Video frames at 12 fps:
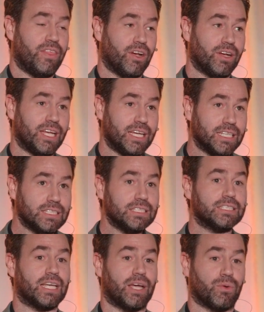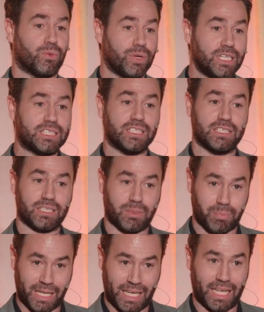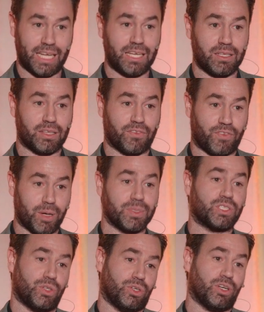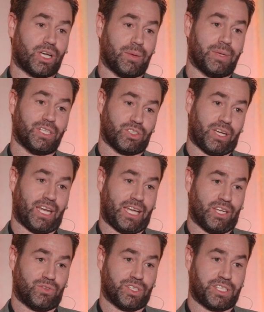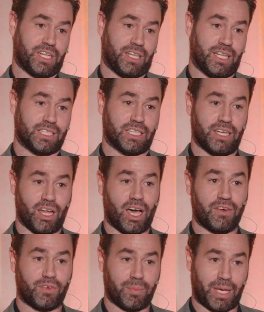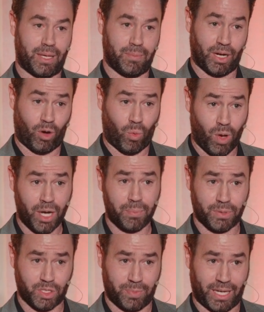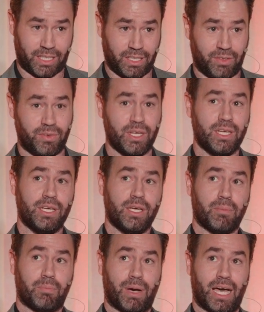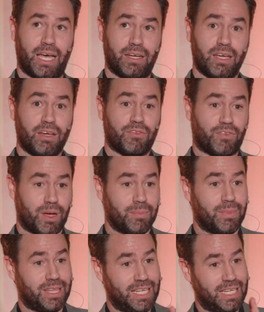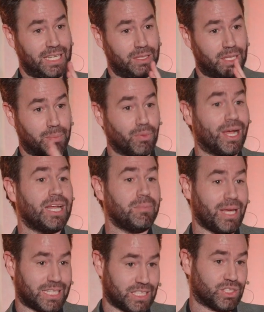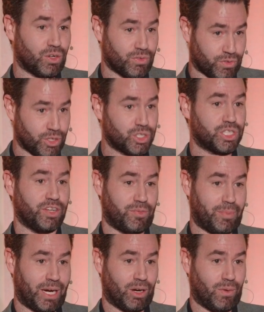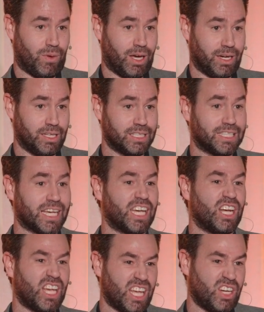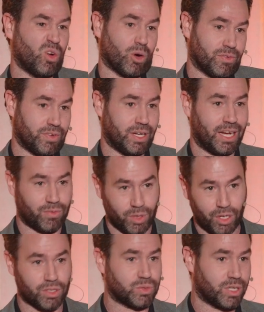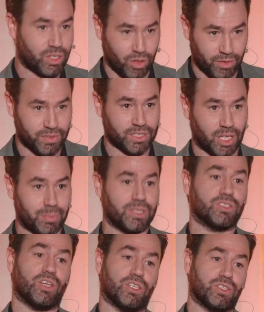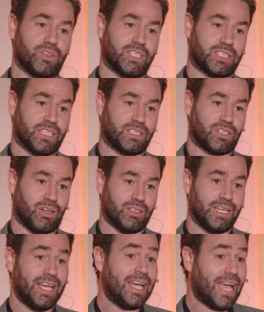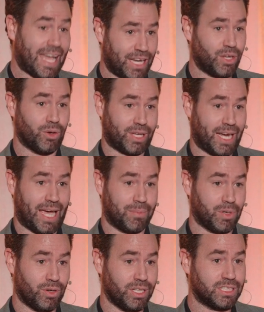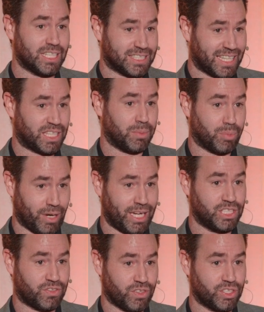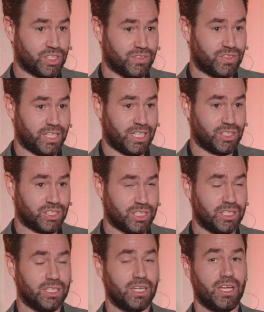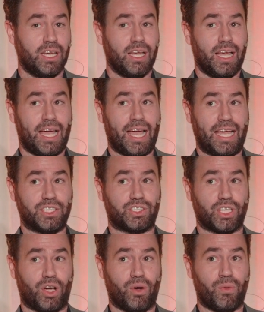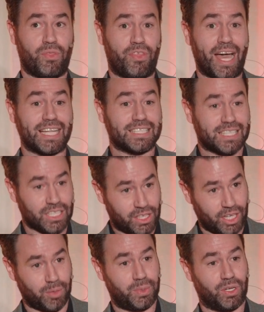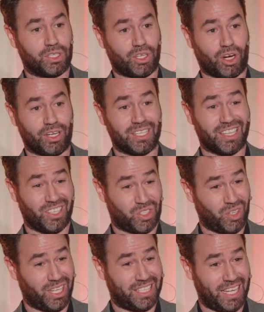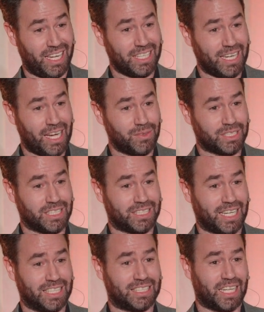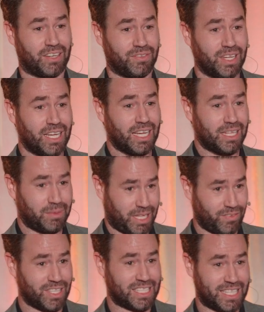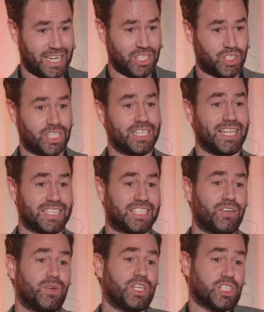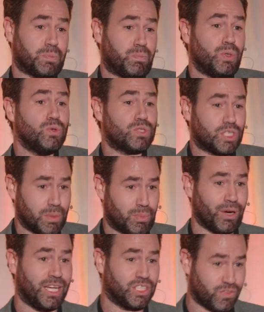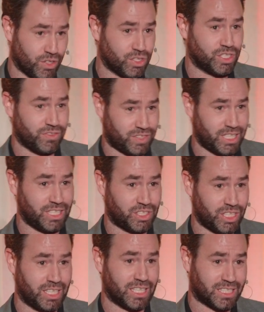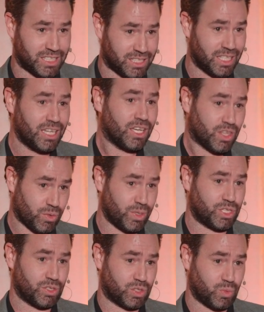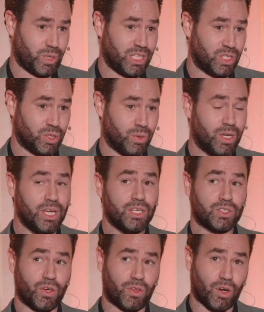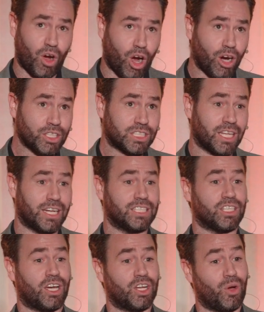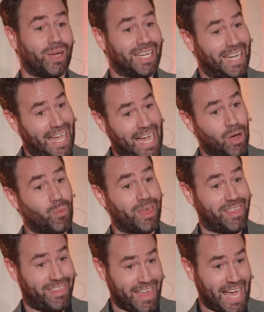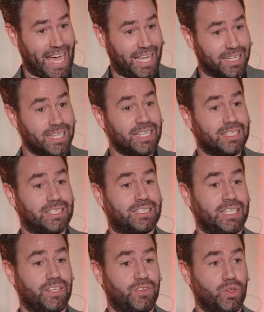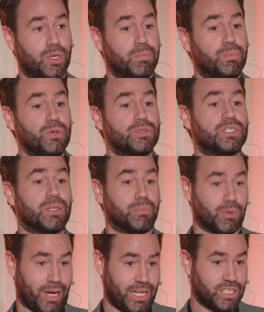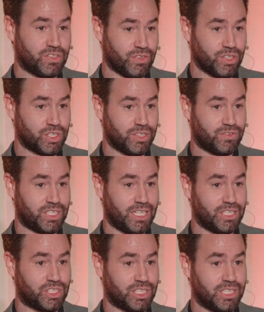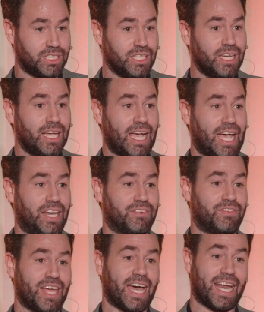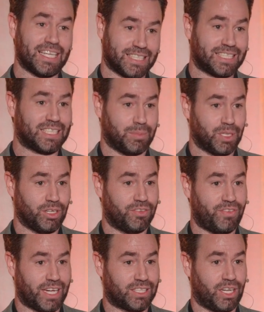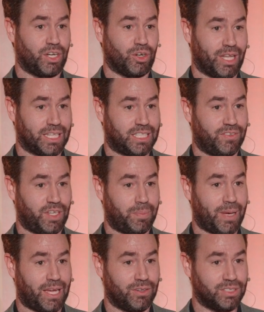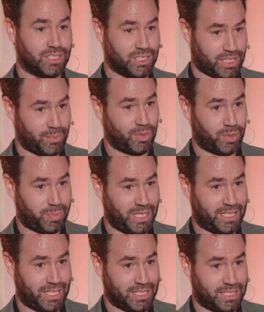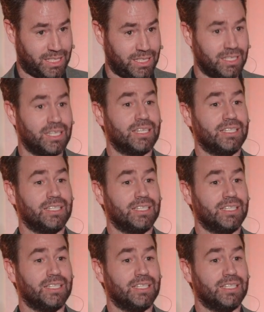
There is a recent beginning. The pharmaceutical companies are getting interested in this, and not from a marijuana perspective, but from the brain makes its own version of marijuana. It's like an endorphin. Everyone knows what endorphins are, but there's also these things called endocannabinoids. It's like the brain's version of THC. And so that's the therapeutic target that they're trying to take now, is to say, instead of giving THC, let's see if we can just boost the brain's version of THC, and this is the research we do. So there are studies ongoing now with that, to see if you can boost the brain's version of THC, and if that has a similar effect on neural activity patterns in someone with PTSD